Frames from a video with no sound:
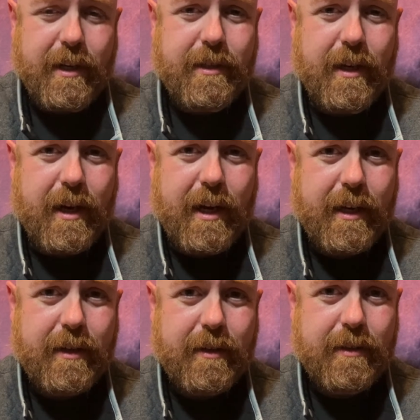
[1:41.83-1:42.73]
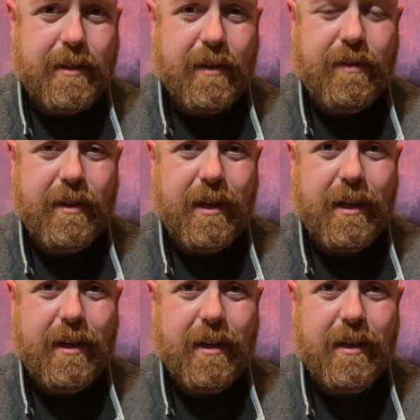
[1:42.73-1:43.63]
I definitely
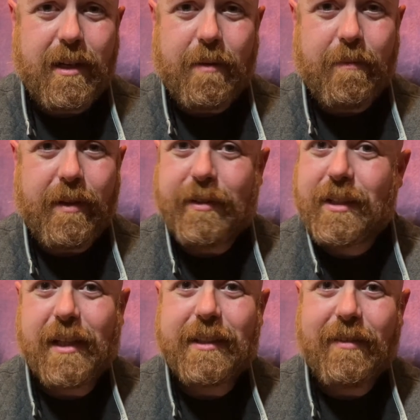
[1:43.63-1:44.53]
condemn those kinds of